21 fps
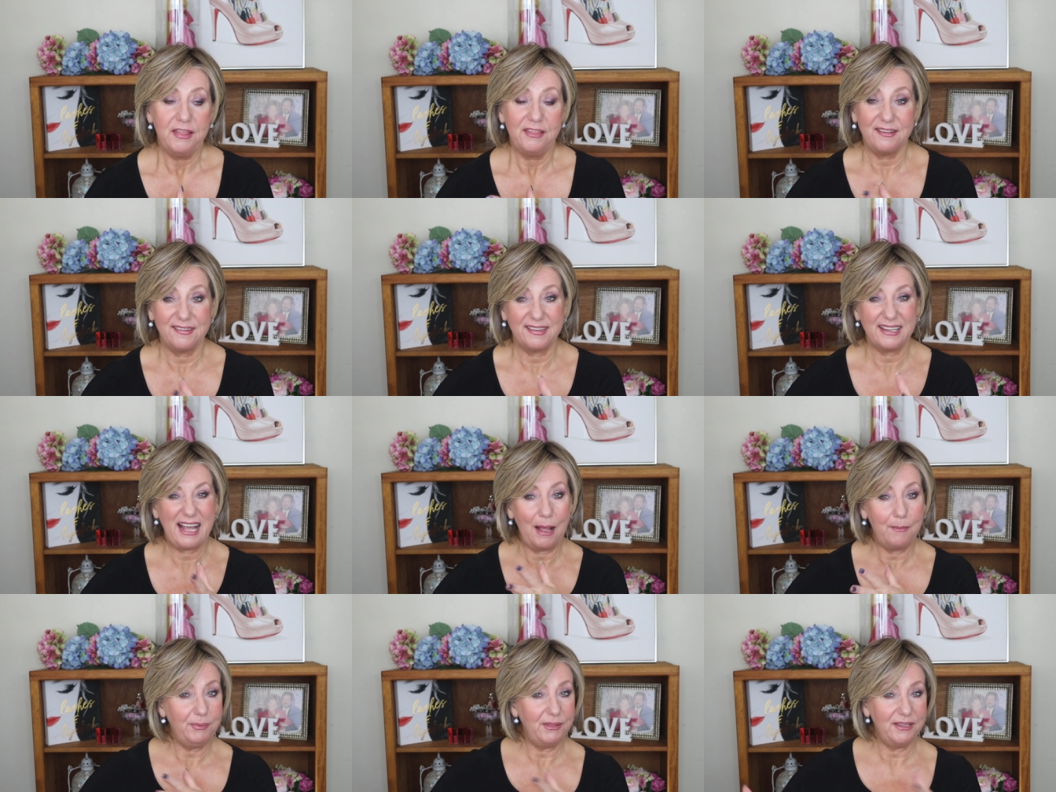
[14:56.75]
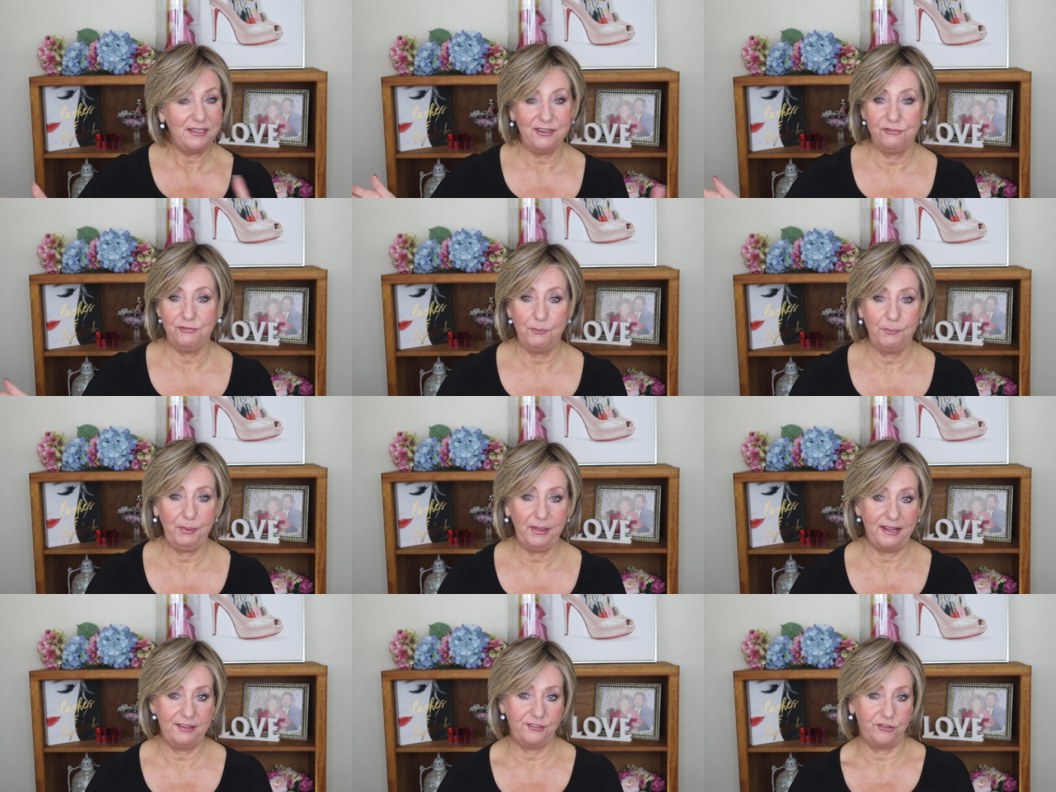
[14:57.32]
There's a couple of
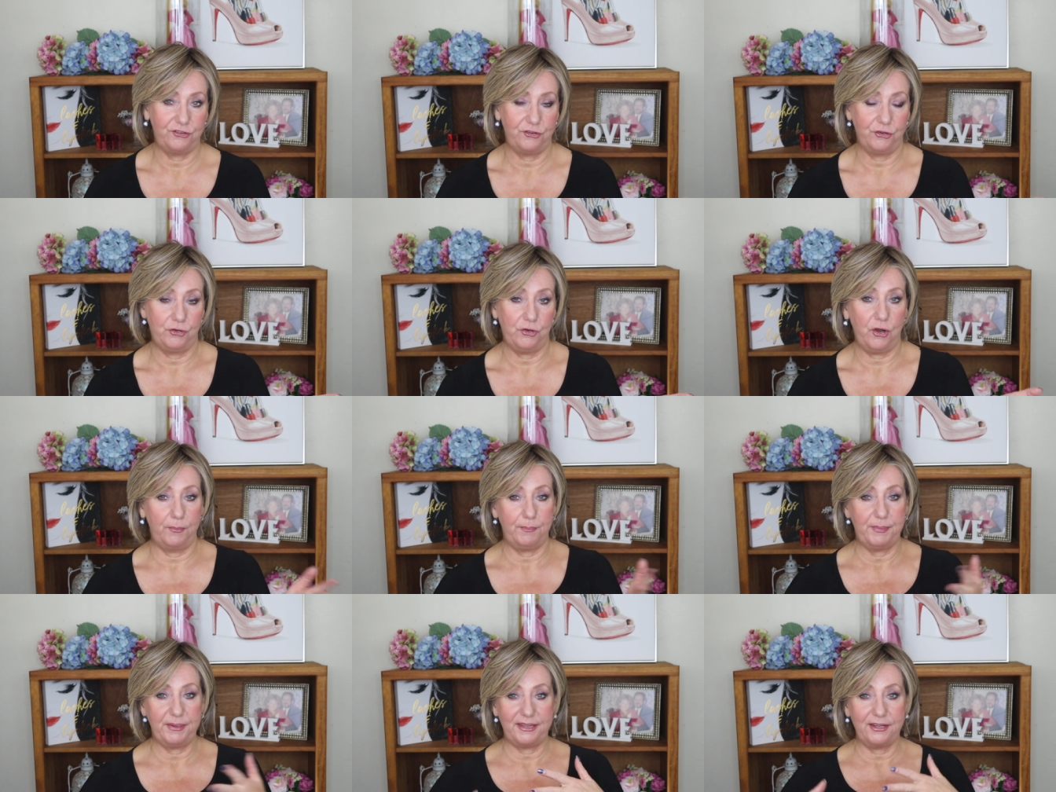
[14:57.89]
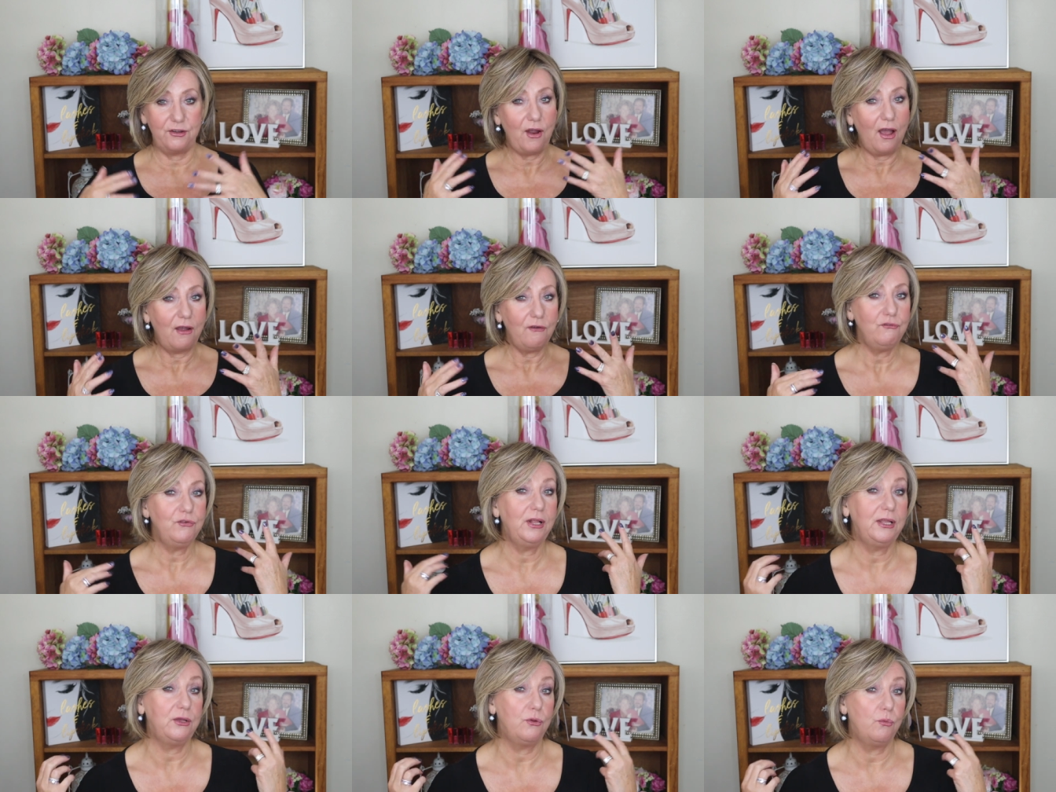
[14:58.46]
different places you could, but they're
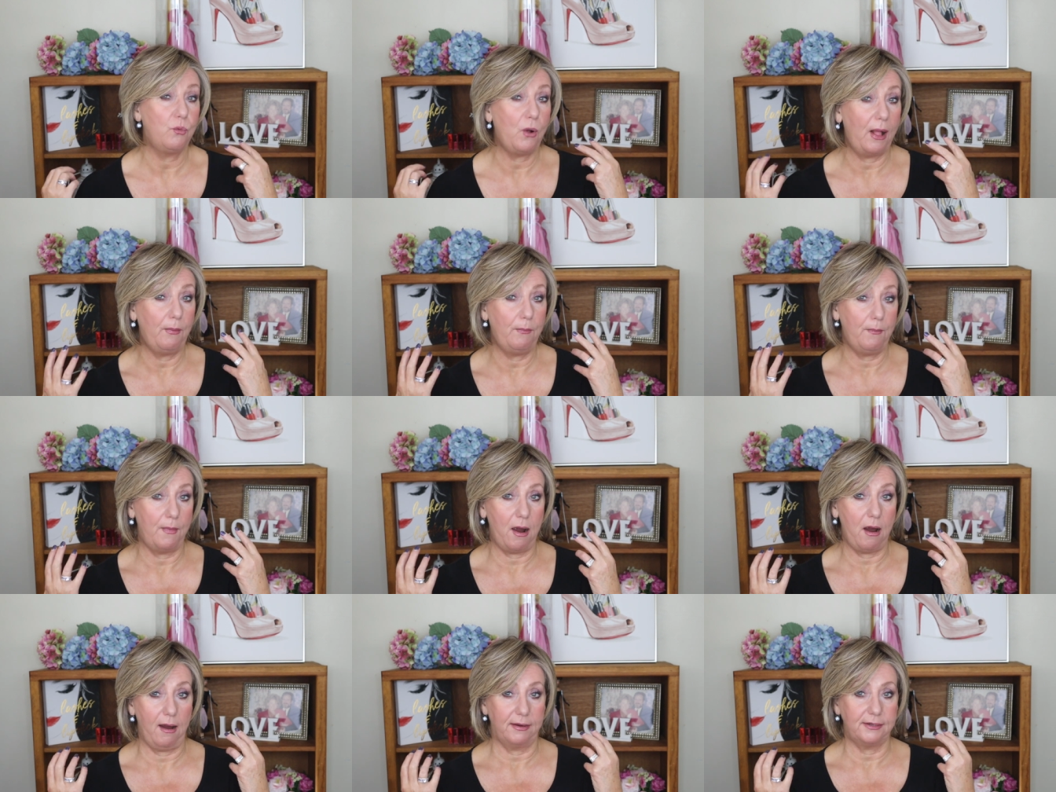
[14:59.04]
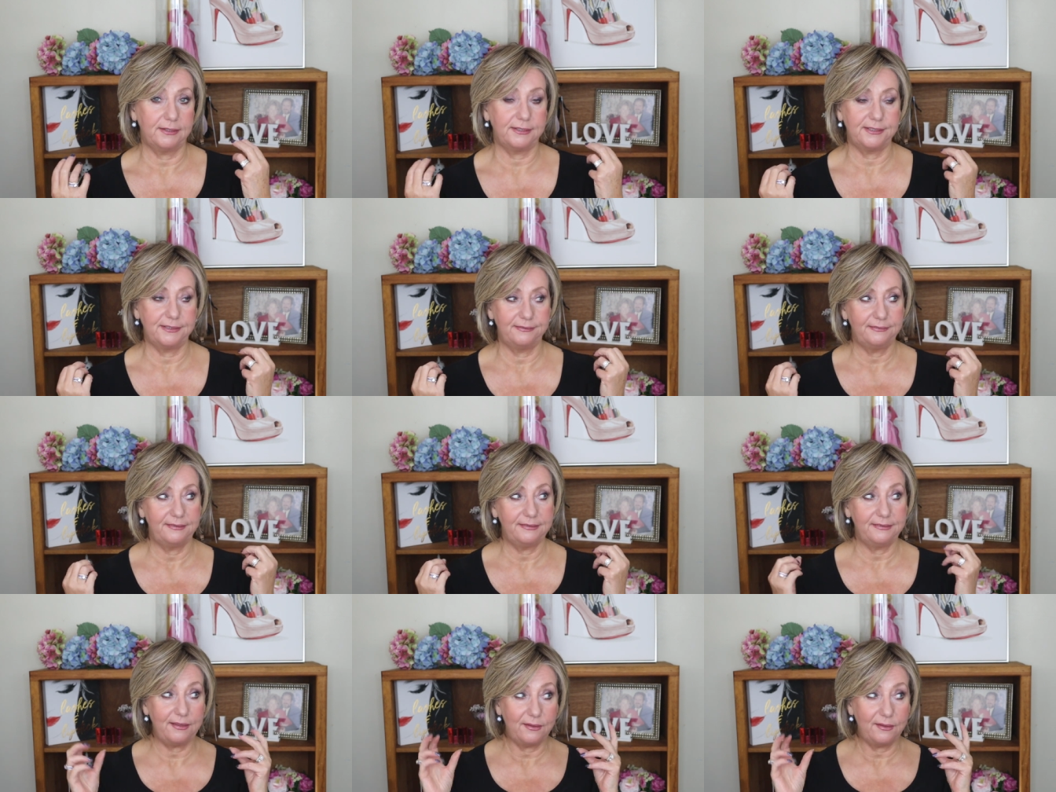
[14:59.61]
not really well marked.